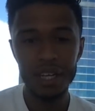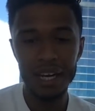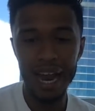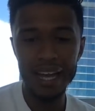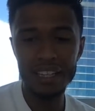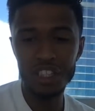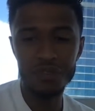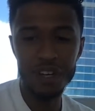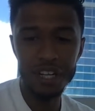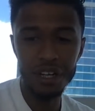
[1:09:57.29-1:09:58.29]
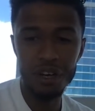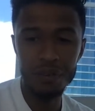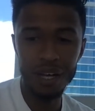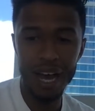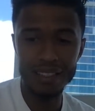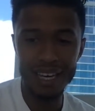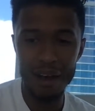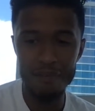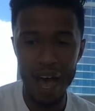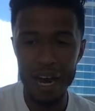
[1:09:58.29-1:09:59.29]
Like this video if you guys
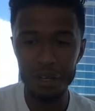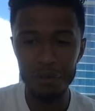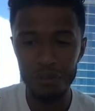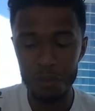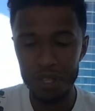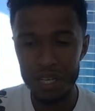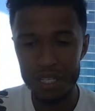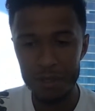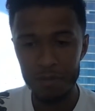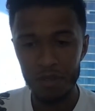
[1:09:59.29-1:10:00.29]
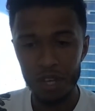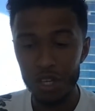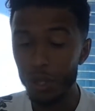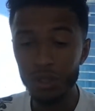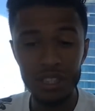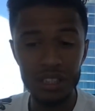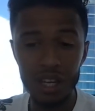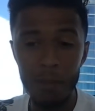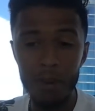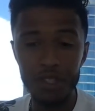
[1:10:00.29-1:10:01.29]
got value from this. Use this
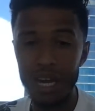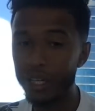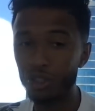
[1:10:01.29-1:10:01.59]
Lumberjack